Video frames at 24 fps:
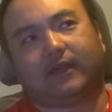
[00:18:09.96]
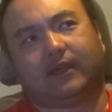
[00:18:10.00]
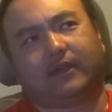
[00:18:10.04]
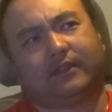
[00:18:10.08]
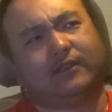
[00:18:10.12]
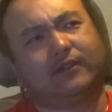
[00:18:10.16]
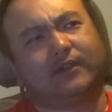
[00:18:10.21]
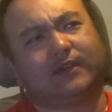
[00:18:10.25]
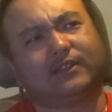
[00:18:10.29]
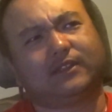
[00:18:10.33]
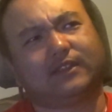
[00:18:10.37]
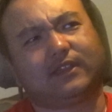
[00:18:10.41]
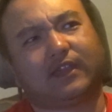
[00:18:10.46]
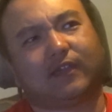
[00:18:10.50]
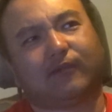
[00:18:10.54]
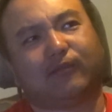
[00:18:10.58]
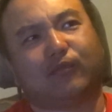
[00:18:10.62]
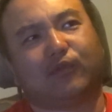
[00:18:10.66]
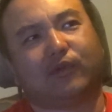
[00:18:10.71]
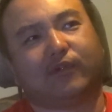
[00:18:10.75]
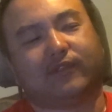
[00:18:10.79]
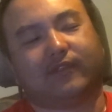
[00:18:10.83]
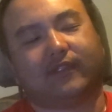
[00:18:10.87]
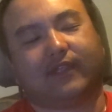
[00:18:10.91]
I know, I think he got
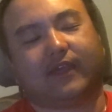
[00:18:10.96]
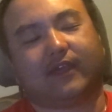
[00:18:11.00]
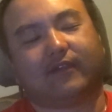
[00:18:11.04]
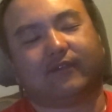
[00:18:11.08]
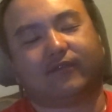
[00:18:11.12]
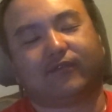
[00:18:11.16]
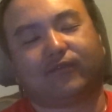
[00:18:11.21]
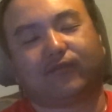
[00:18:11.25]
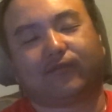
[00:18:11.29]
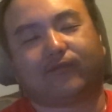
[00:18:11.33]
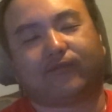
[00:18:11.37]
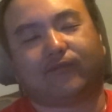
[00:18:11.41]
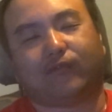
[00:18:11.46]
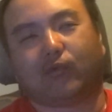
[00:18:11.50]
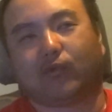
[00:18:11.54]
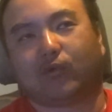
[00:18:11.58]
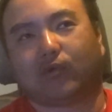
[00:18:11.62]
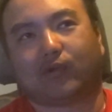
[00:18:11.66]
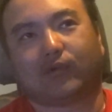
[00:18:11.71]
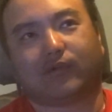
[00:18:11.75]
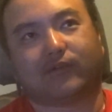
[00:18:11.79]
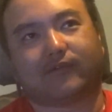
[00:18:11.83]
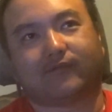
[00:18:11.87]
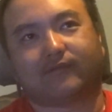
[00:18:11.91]
more than that,
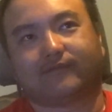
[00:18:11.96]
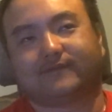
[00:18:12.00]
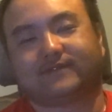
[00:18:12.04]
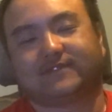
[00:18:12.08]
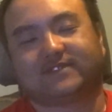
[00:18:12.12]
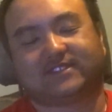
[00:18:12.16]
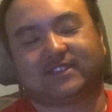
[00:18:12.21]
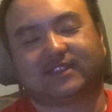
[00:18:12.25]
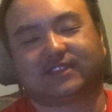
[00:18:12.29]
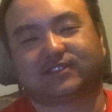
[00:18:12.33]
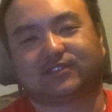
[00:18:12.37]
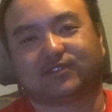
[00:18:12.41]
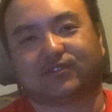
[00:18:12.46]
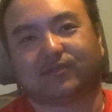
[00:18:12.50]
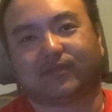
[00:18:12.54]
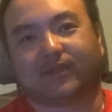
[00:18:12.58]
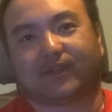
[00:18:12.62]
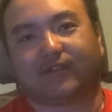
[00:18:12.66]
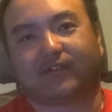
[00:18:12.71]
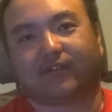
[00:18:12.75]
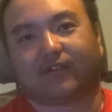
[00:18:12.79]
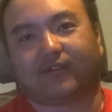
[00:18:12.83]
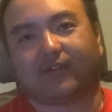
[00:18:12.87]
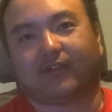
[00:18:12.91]
4 or 6 or
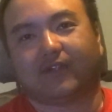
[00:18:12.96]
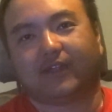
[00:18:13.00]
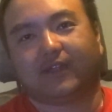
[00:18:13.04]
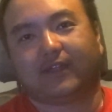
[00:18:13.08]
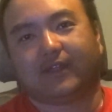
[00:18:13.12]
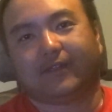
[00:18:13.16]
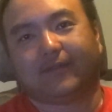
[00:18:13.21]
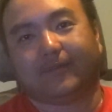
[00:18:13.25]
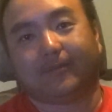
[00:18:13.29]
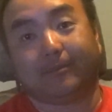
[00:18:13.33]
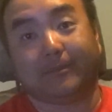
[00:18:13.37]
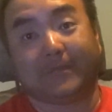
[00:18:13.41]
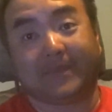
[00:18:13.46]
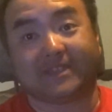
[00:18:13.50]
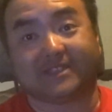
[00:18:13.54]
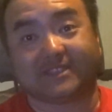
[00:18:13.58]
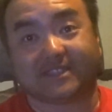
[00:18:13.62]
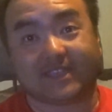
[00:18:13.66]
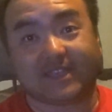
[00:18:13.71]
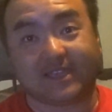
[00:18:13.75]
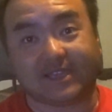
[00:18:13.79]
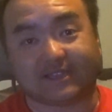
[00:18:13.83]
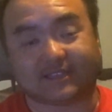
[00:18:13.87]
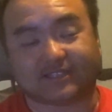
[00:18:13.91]
whatever, miss
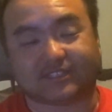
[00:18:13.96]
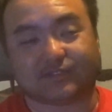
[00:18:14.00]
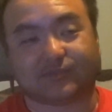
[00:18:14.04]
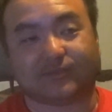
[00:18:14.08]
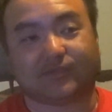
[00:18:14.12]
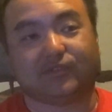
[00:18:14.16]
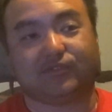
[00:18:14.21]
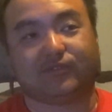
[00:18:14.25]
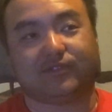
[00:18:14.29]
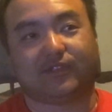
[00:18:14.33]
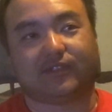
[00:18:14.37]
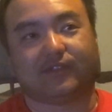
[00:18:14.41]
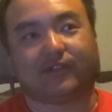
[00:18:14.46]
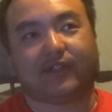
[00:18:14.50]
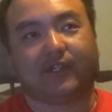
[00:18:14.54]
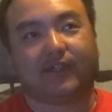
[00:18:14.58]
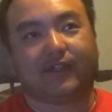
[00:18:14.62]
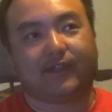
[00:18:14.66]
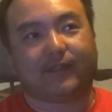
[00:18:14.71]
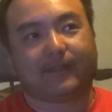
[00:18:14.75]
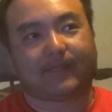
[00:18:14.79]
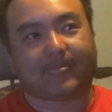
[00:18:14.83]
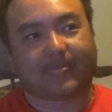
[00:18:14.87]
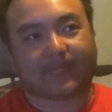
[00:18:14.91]
hits. So we knew
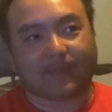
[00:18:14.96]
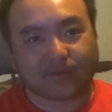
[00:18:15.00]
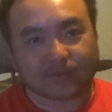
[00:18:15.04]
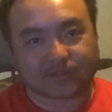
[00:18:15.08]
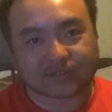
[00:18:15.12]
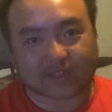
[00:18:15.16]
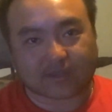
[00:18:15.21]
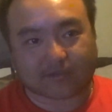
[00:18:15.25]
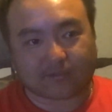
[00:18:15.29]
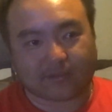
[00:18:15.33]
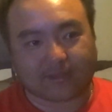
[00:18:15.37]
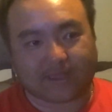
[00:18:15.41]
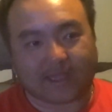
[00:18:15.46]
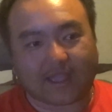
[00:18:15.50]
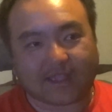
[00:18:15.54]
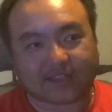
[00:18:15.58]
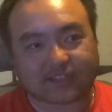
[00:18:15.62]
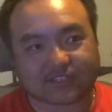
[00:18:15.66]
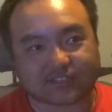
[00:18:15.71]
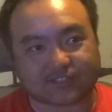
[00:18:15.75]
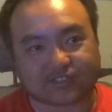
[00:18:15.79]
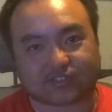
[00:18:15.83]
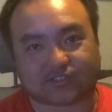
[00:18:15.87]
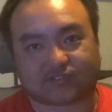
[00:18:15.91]
there was a
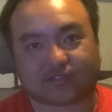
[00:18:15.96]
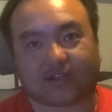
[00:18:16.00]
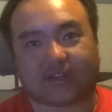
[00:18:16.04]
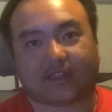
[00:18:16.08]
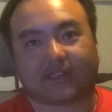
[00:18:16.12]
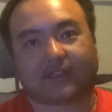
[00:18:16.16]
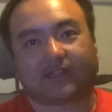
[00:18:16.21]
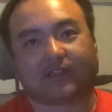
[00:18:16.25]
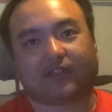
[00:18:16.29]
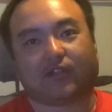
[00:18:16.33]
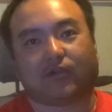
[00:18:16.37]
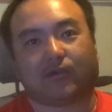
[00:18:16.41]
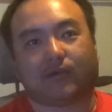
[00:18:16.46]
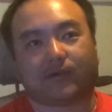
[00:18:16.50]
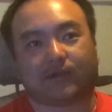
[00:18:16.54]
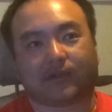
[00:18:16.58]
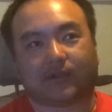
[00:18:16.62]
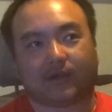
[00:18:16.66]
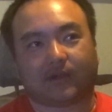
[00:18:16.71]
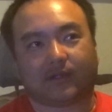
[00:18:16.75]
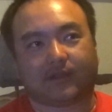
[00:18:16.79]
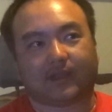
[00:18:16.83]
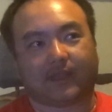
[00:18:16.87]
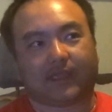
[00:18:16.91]
reaction strike going
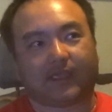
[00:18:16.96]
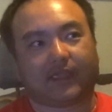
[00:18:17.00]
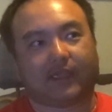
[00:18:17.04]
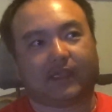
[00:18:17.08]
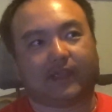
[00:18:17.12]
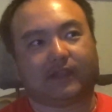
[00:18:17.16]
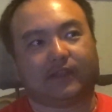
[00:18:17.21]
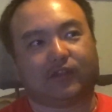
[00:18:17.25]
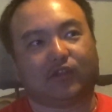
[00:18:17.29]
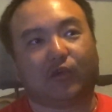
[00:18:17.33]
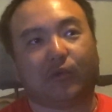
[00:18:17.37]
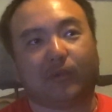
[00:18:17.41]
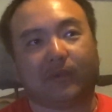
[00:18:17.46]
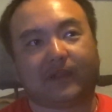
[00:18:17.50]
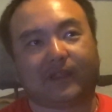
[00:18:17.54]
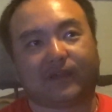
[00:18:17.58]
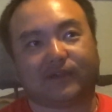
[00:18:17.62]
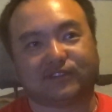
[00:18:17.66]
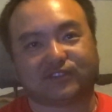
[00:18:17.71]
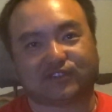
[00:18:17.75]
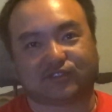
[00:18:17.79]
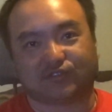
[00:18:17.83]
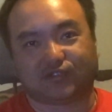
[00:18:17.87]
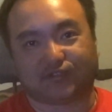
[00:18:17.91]
on, and no one
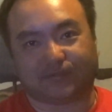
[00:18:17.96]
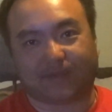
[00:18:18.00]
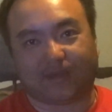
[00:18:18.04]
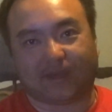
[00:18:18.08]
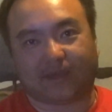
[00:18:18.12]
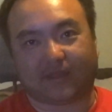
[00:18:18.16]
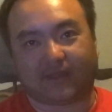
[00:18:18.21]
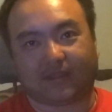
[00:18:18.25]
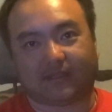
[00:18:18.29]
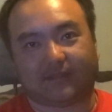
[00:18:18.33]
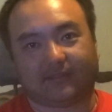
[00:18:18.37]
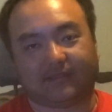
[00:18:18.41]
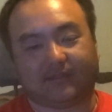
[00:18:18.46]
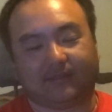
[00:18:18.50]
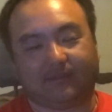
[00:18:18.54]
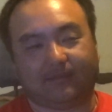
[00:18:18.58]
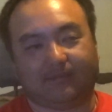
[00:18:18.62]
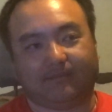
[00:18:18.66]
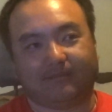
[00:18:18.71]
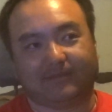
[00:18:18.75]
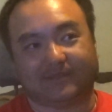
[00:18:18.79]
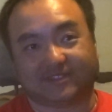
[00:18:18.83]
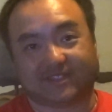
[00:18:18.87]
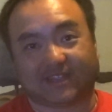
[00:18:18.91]
else knew about it
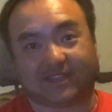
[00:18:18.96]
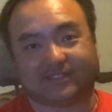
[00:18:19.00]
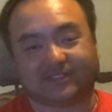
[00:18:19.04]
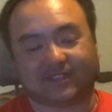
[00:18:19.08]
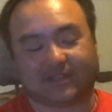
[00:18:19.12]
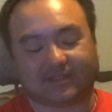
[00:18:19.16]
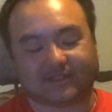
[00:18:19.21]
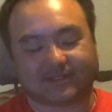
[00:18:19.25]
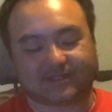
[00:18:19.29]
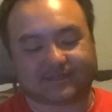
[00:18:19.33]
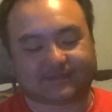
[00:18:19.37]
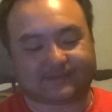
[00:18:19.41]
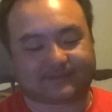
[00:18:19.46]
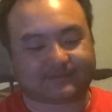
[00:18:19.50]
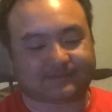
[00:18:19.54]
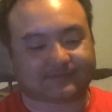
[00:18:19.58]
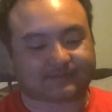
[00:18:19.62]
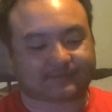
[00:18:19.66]
besides us.